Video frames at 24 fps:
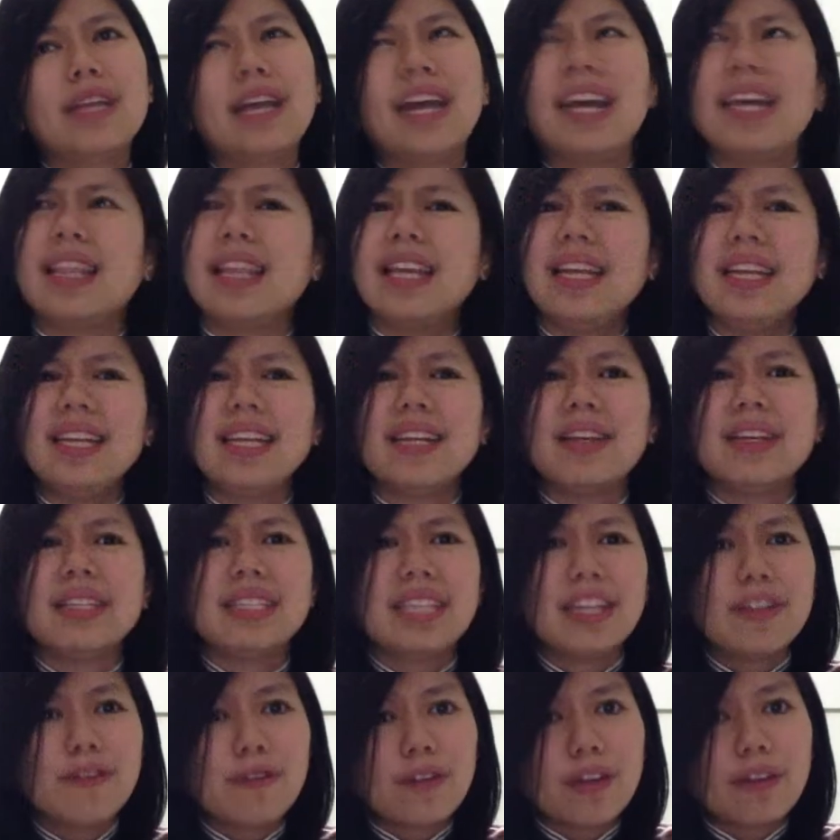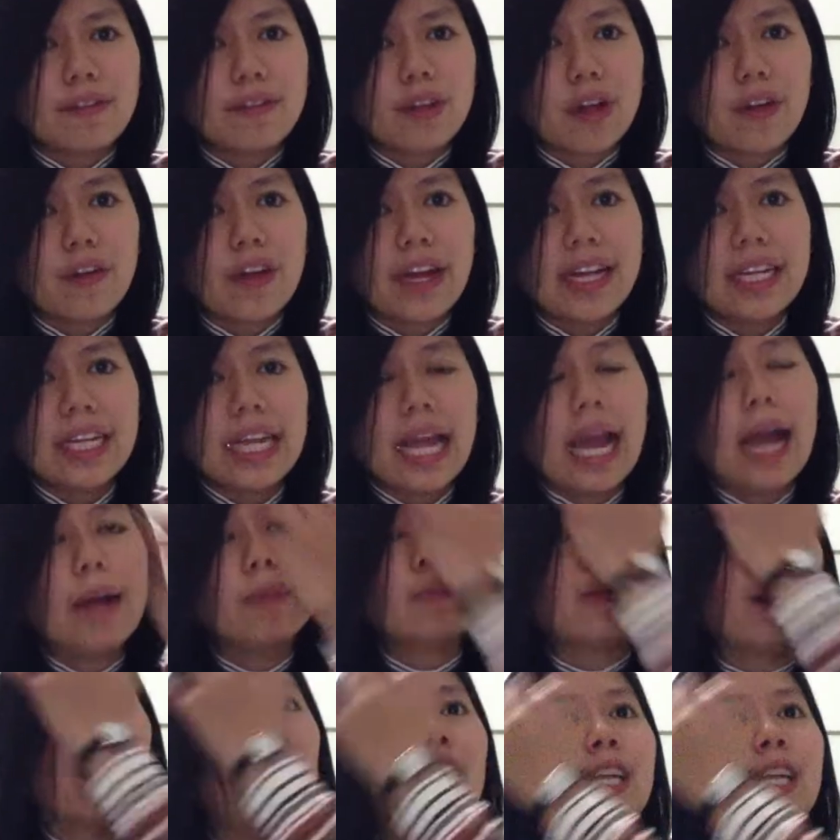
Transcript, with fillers: i think is it fifth already i'm